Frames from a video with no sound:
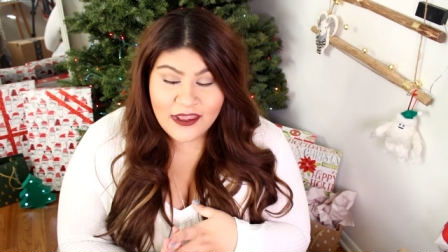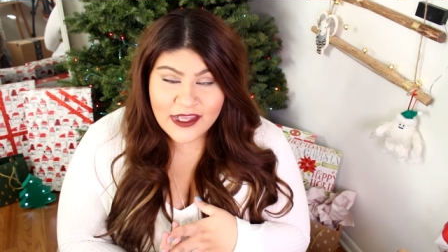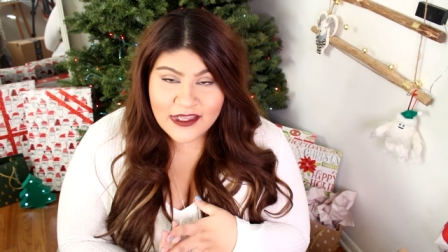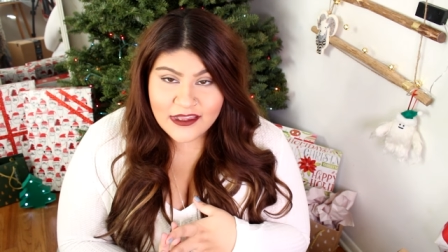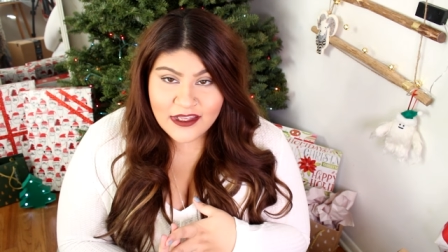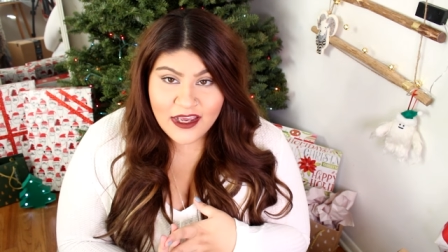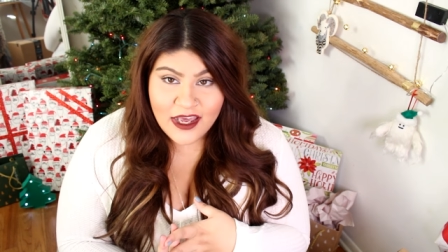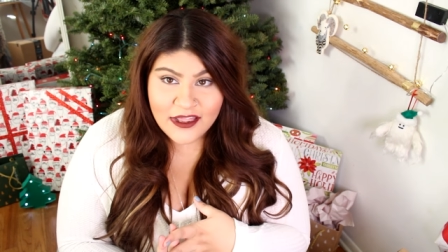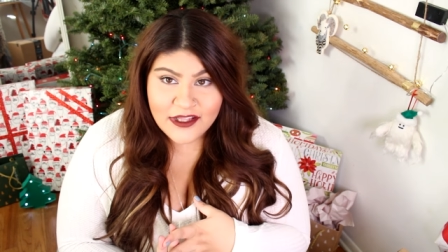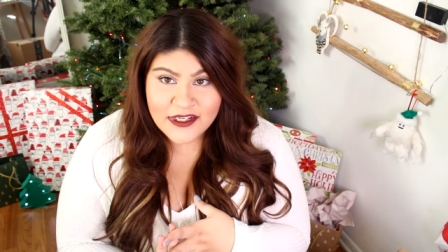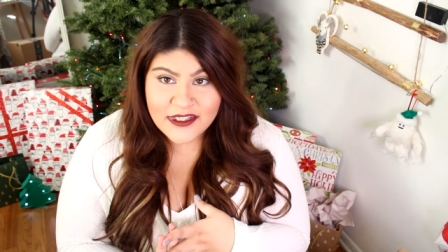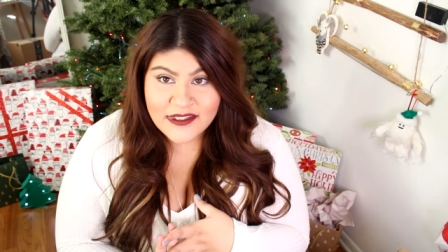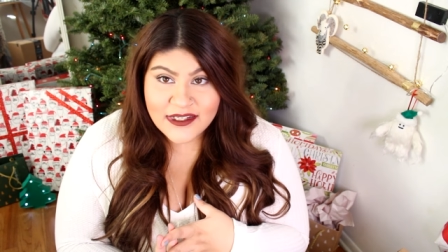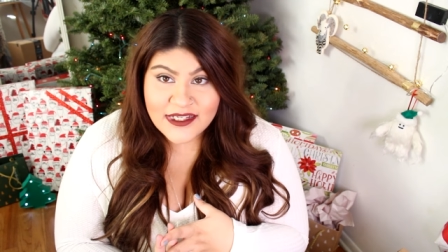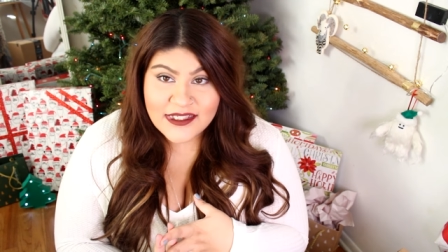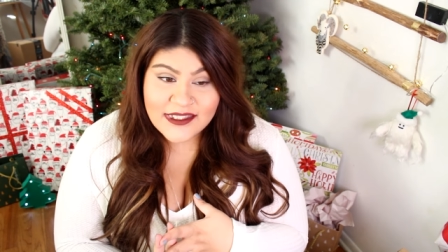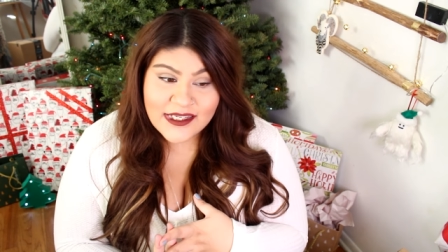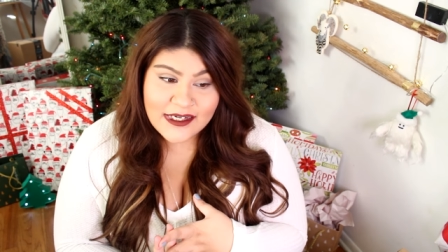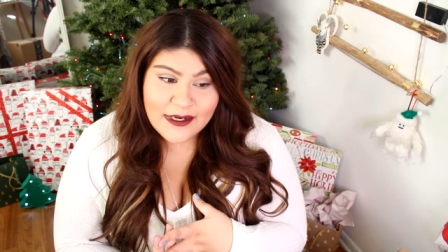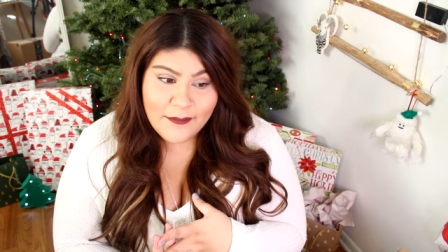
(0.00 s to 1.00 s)
like the color so
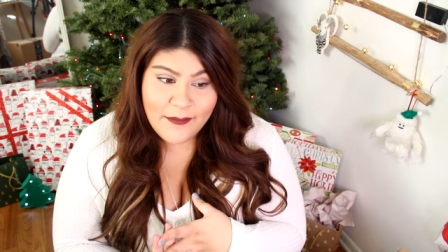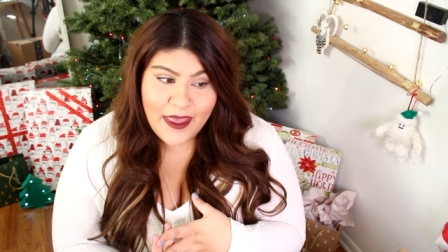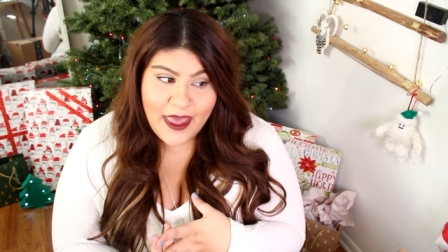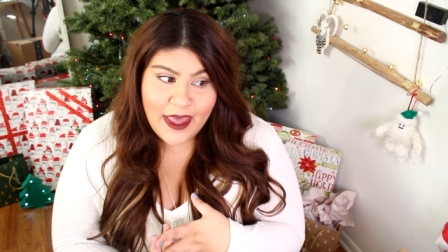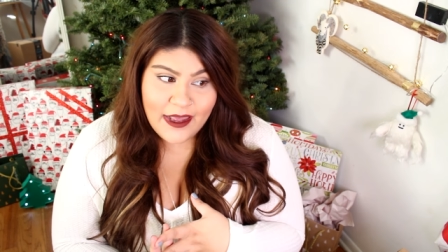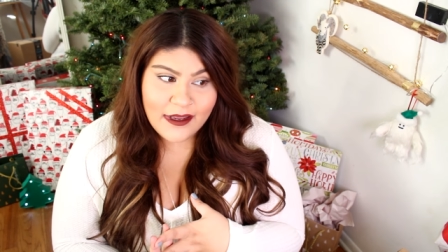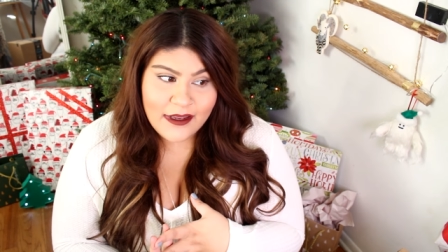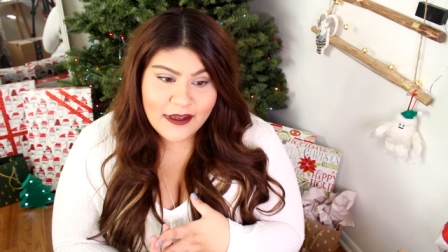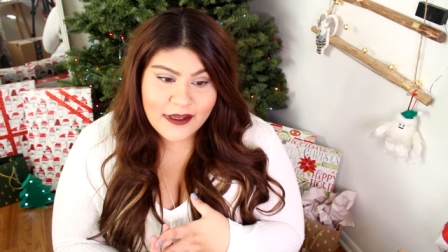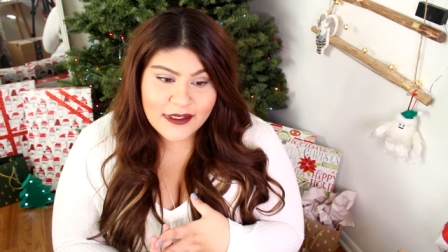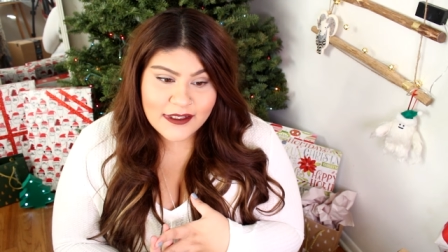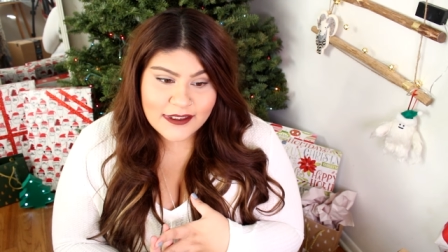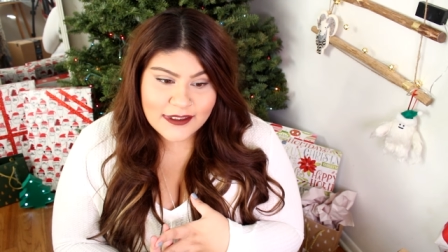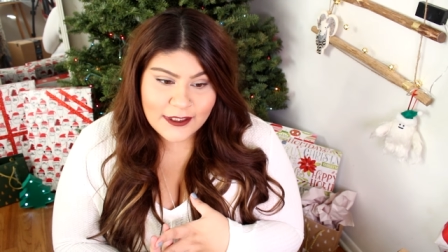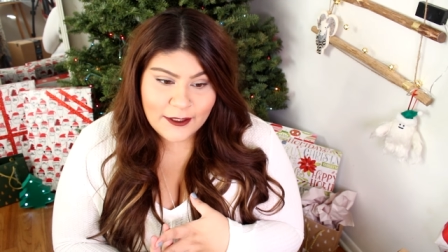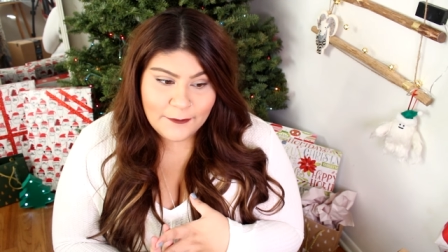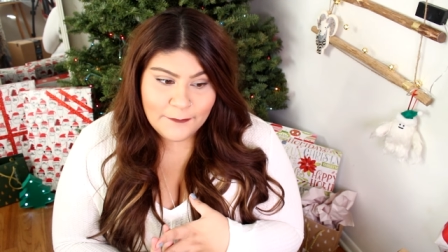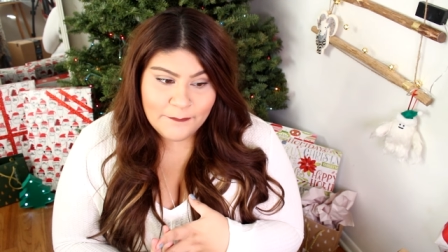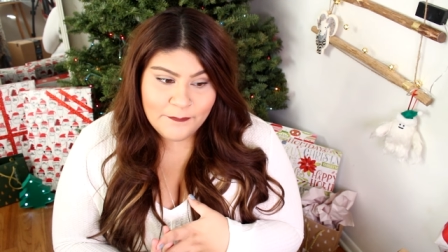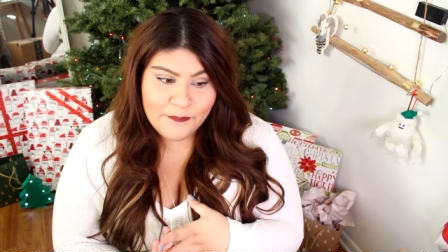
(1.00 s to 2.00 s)
I sent it back.
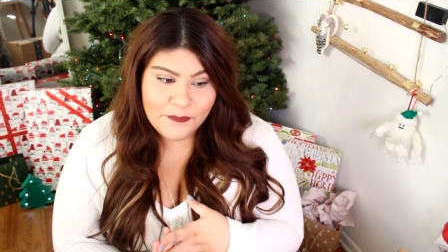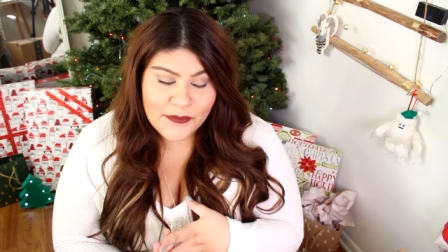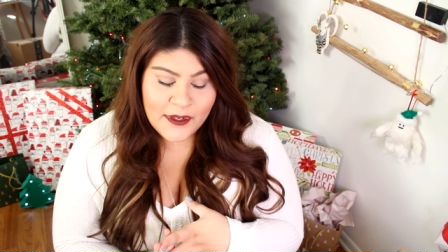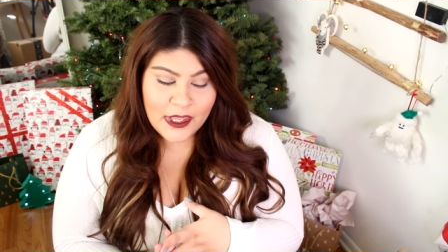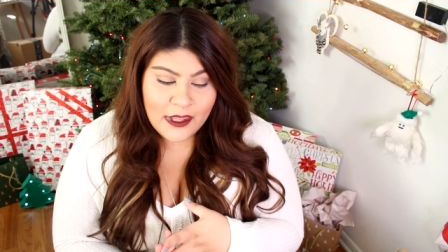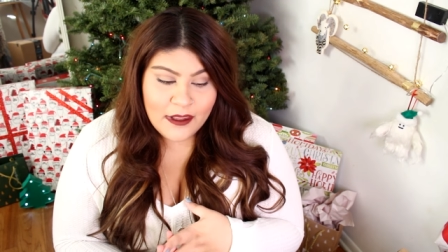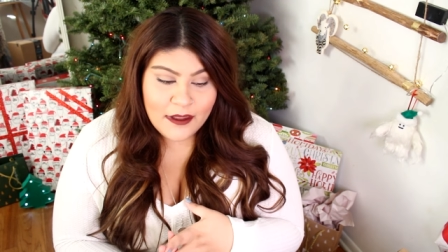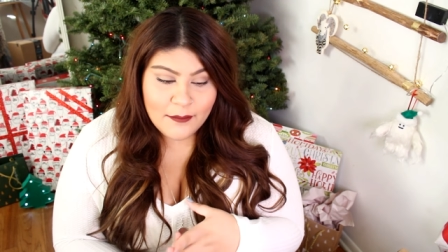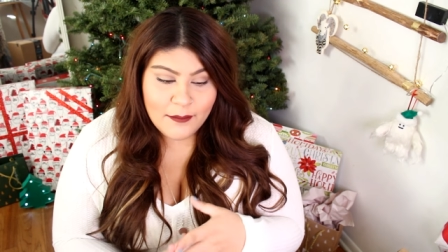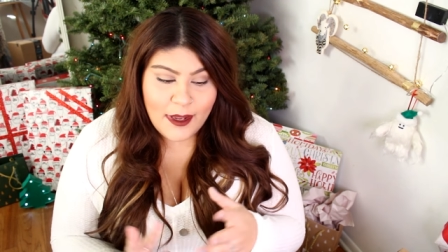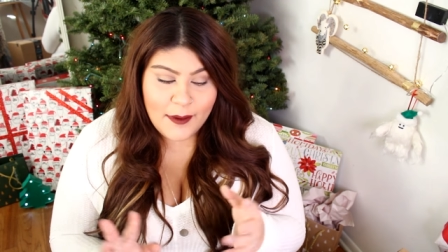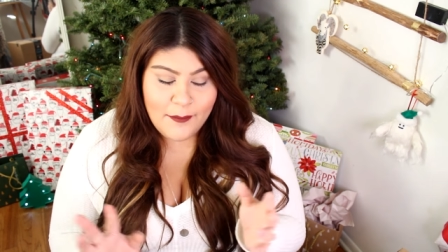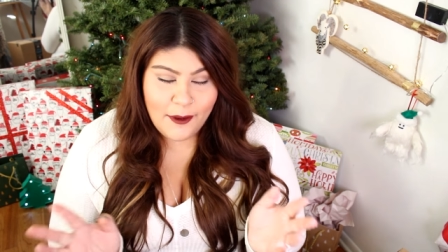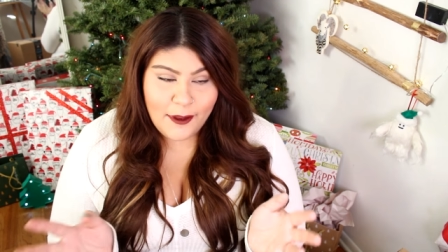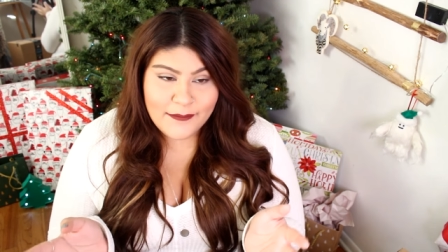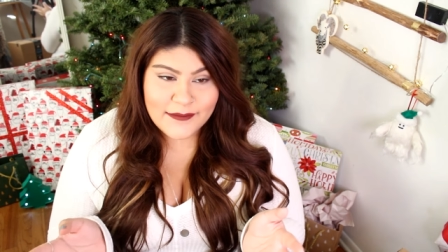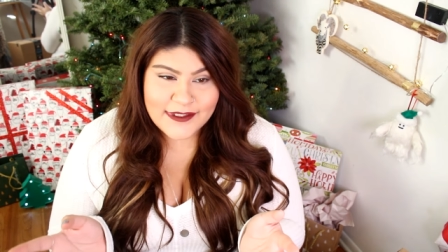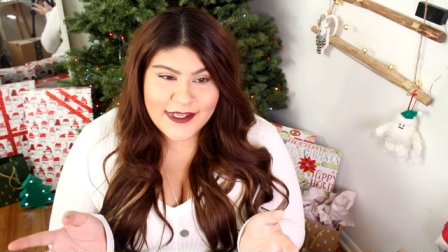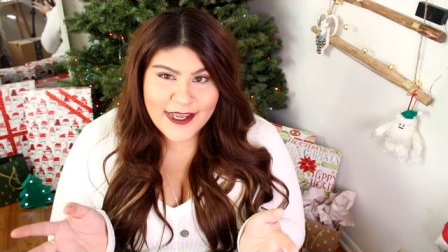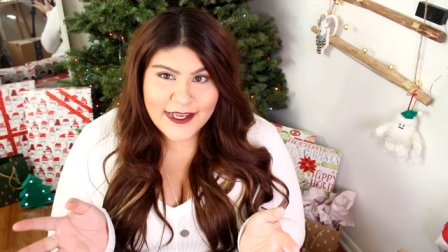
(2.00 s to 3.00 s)
So my
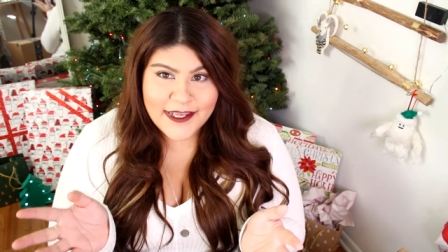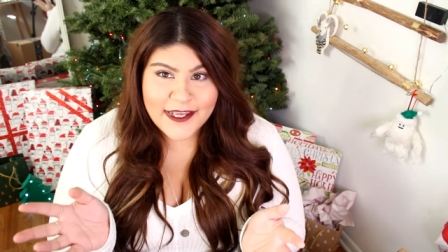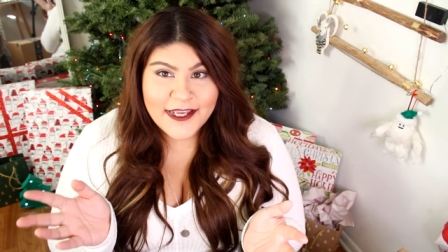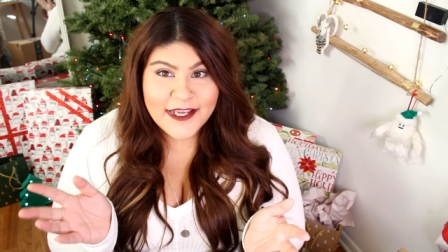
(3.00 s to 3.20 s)
mom's like,